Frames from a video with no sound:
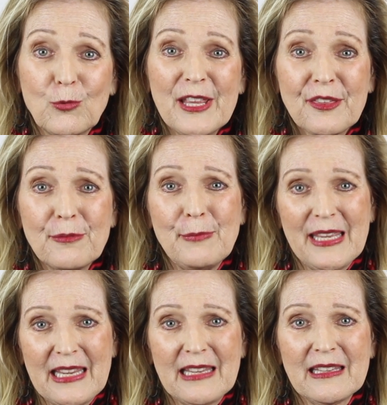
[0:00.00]
with
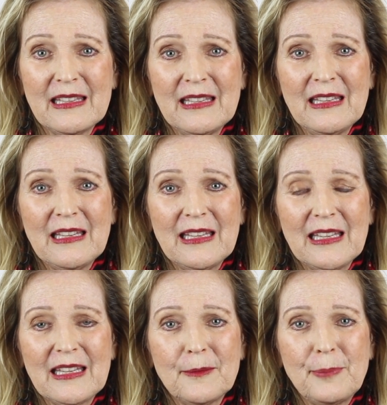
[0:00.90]
me
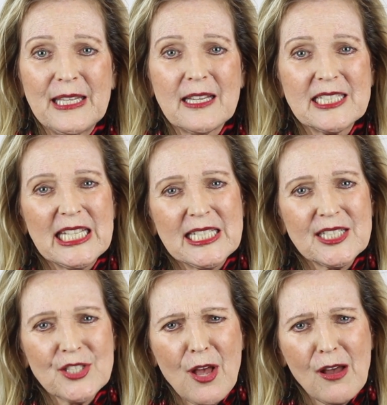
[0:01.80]
because he
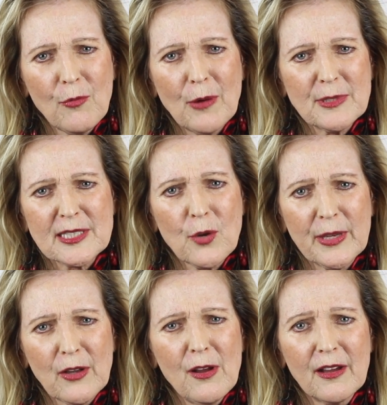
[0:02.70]
saw what was
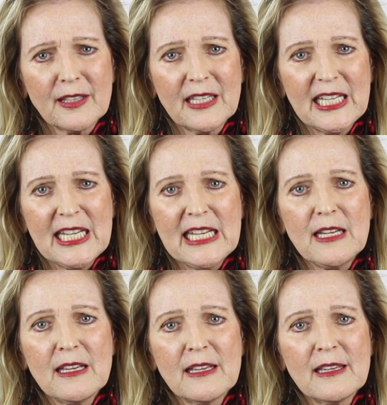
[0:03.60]
going on.
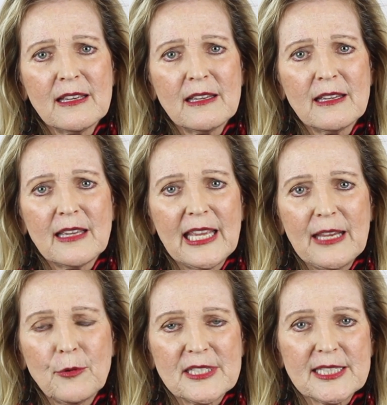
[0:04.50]

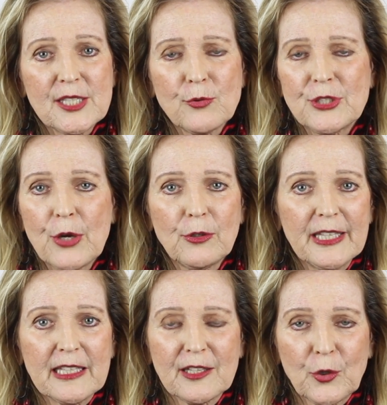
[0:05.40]
He was so
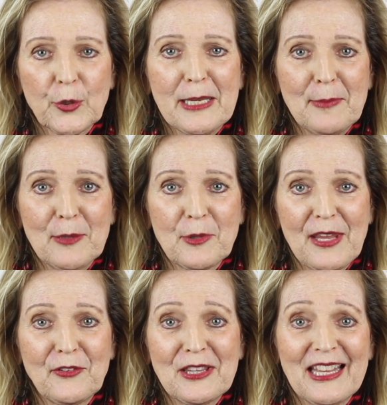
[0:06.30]
totally in agreement
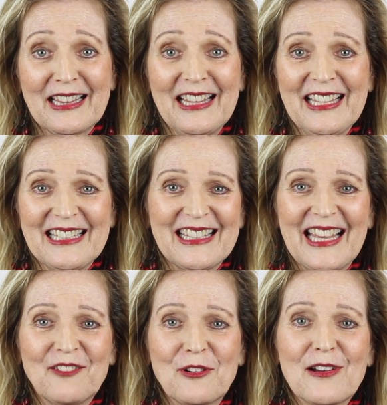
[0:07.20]
with everything
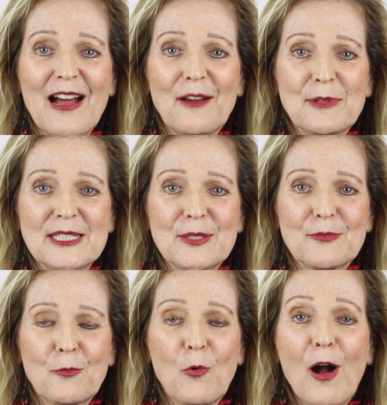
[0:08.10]
that I was
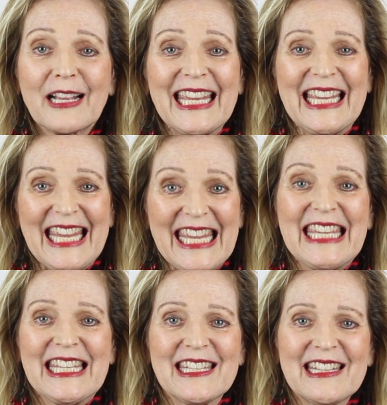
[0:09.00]
walking
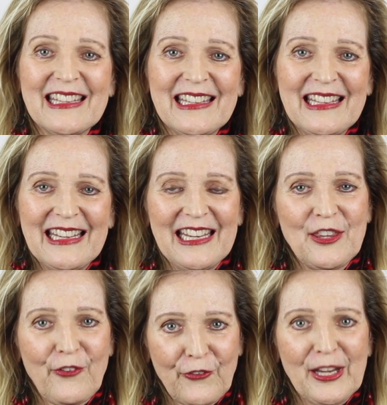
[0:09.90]
in
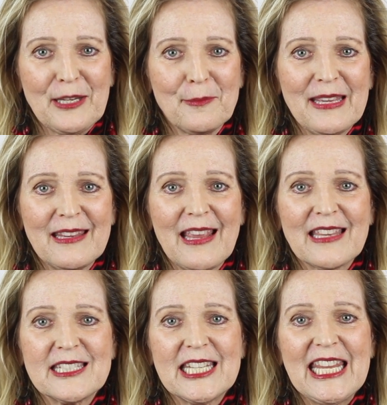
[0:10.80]
the freedom.
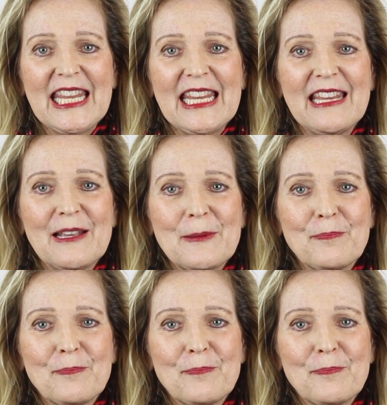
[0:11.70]
And he